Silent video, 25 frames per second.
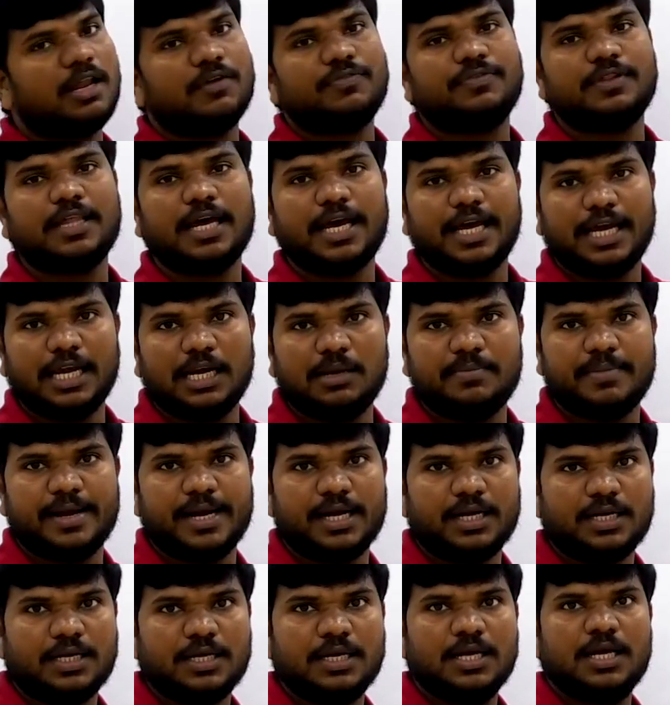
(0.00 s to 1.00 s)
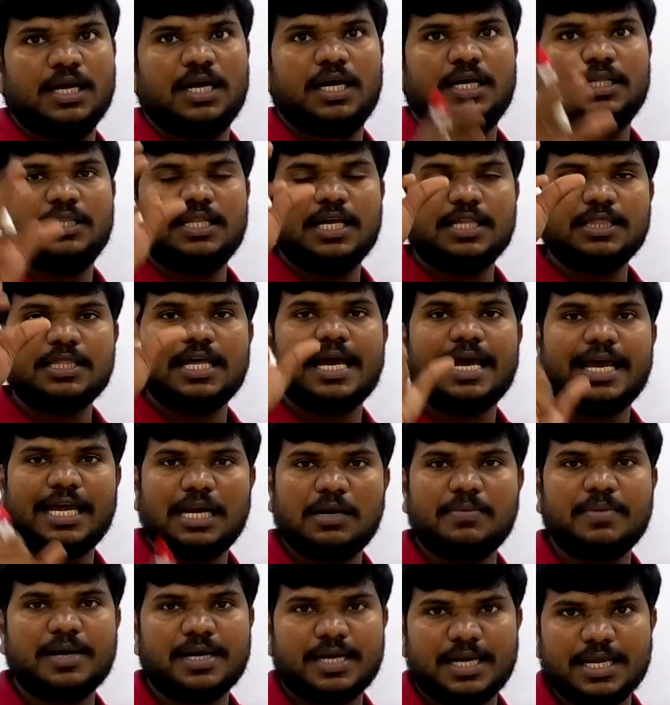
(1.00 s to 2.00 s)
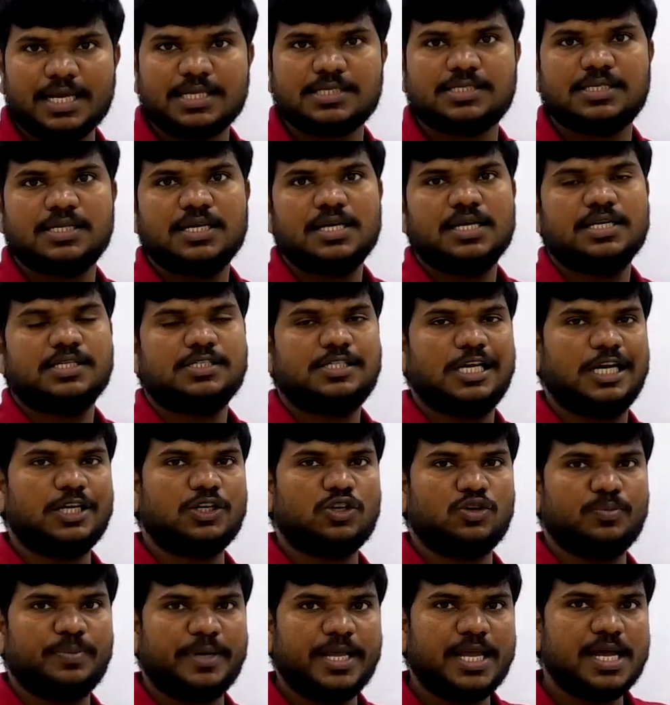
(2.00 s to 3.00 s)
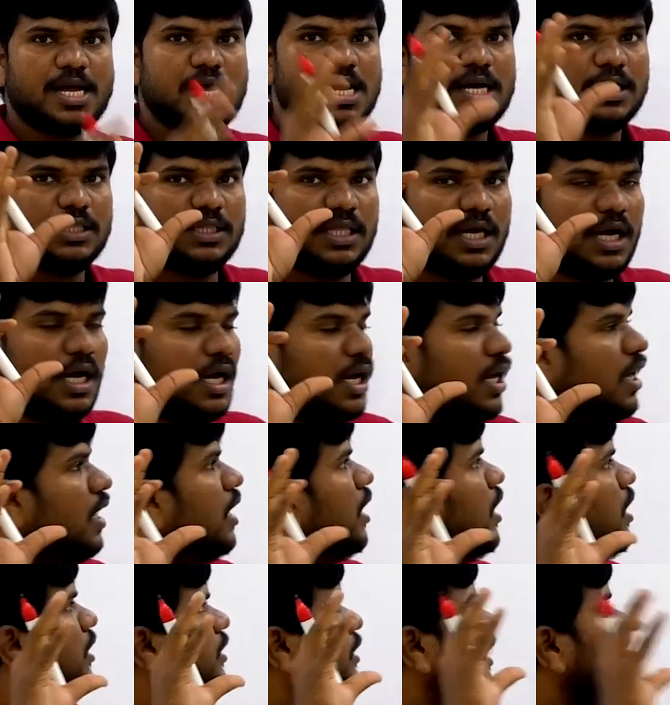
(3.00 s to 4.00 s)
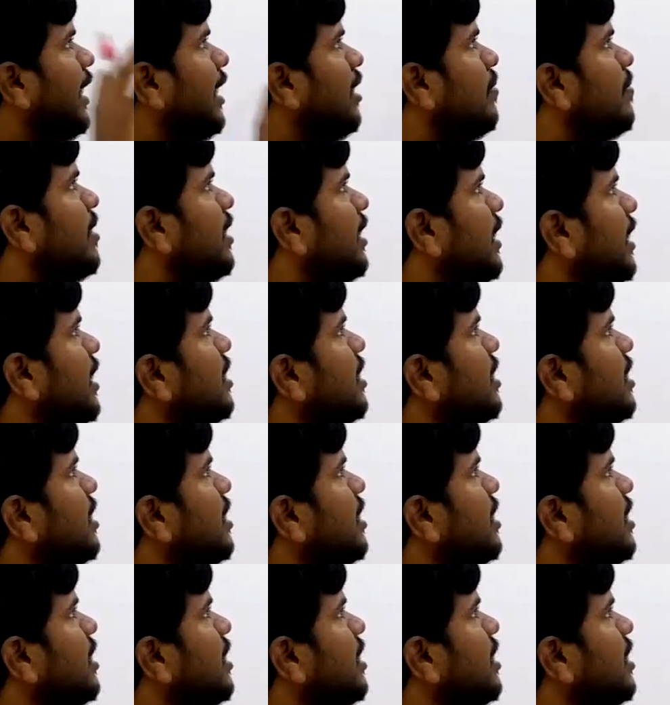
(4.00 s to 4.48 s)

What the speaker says: of the element, then the element is said to be, the element